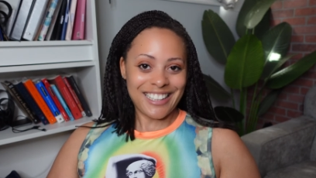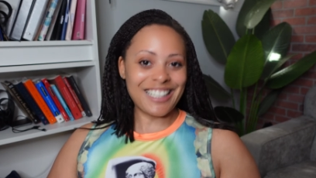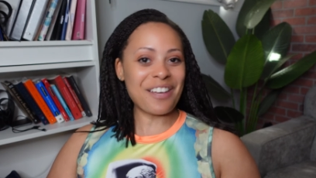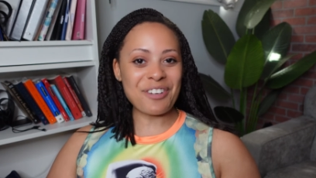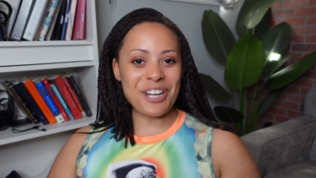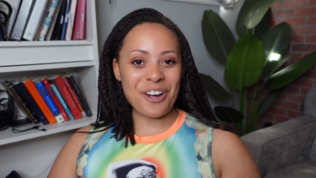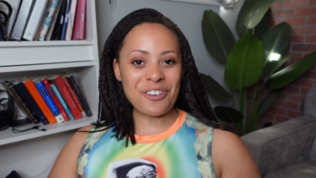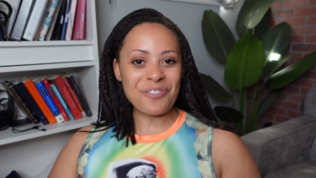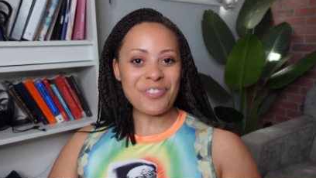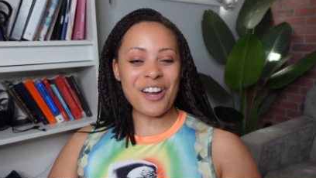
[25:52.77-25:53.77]
Let me
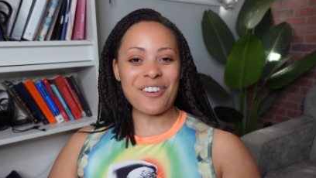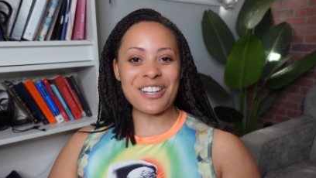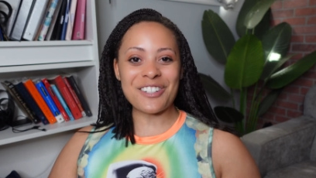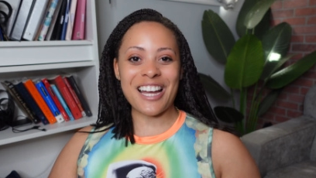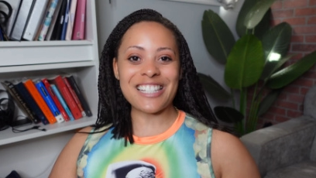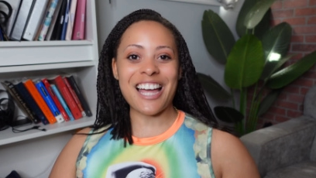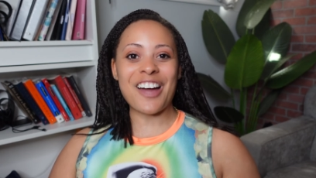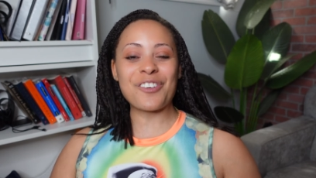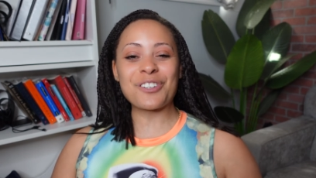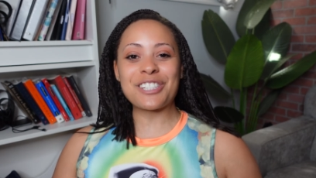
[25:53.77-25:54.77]
know. All right, you guys,
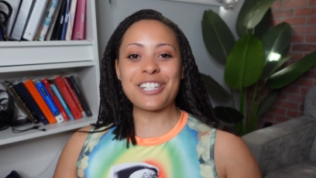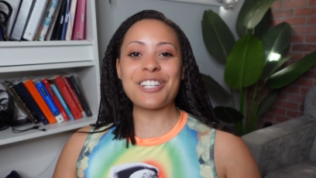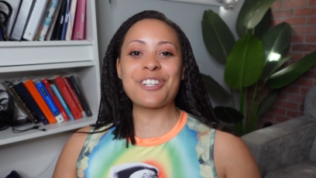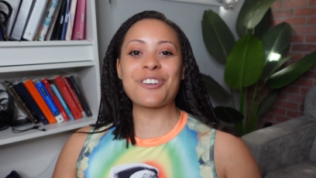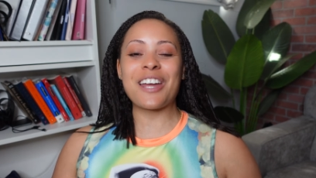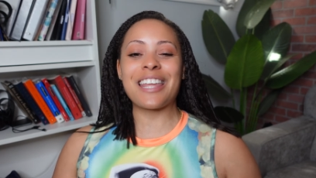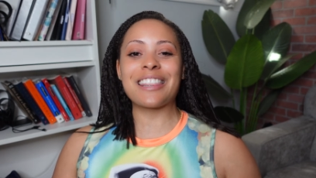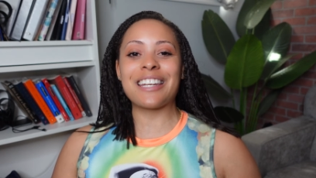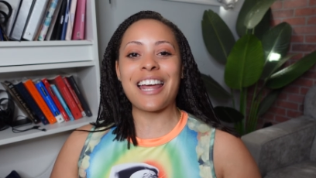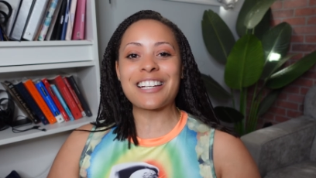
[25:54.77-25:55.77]
I will see you in
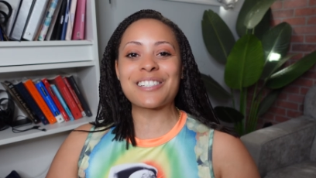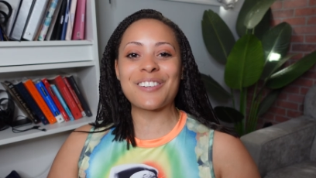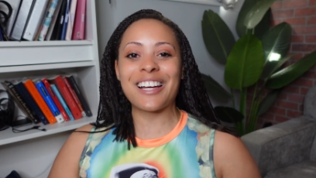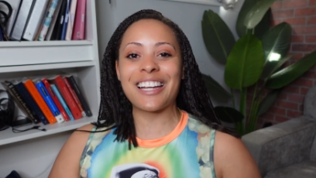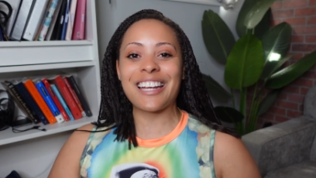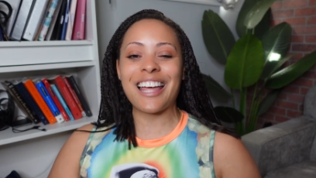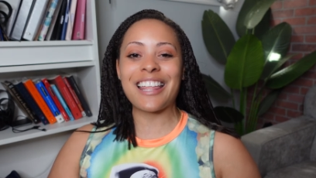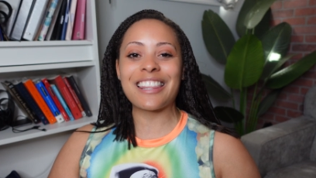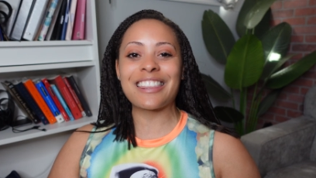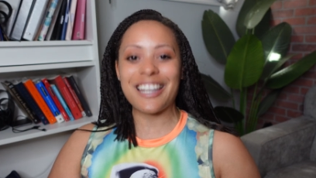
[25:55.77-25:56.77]
the next one.
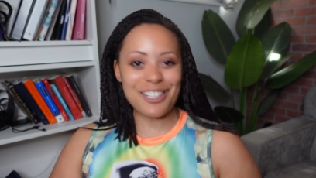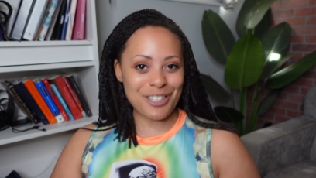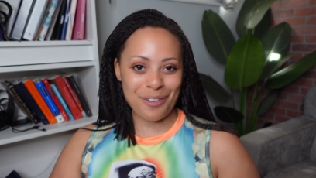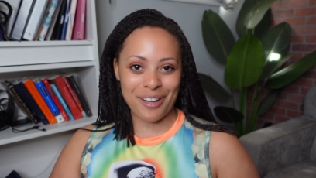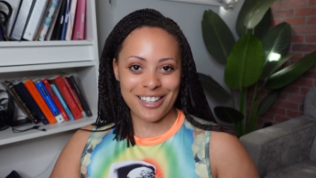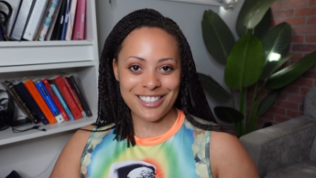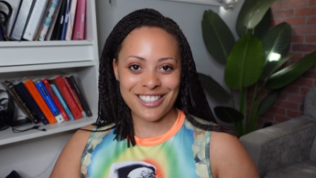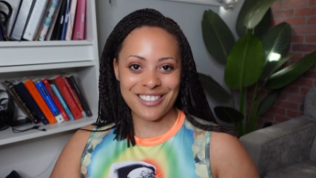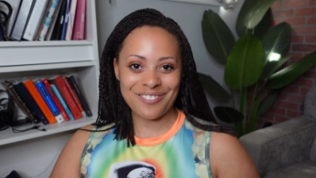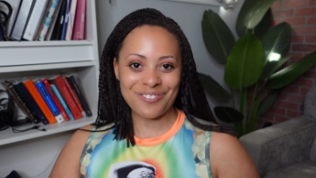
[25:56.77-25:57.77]
Thank you so
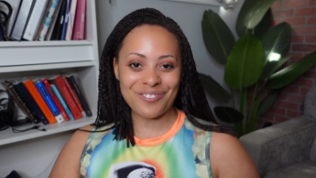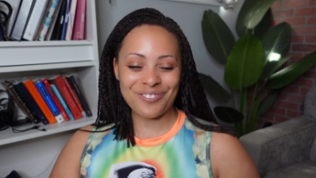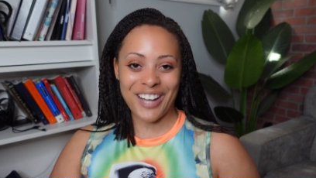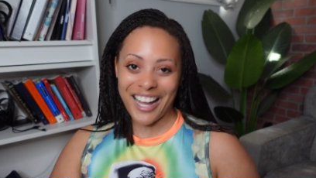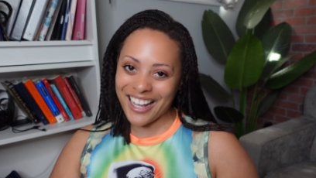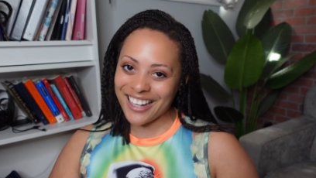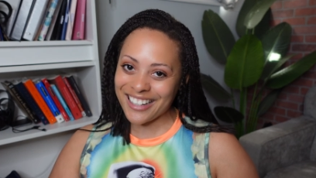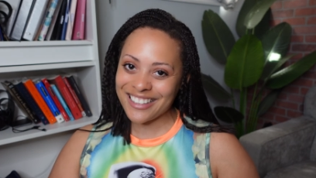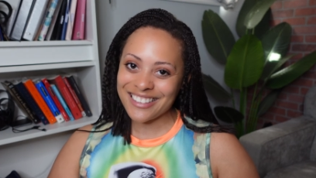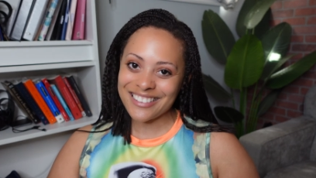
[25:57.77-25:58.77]
much.
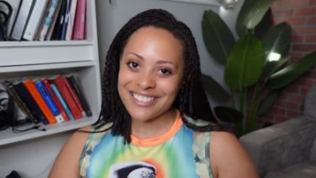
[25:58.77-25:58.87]
Bye.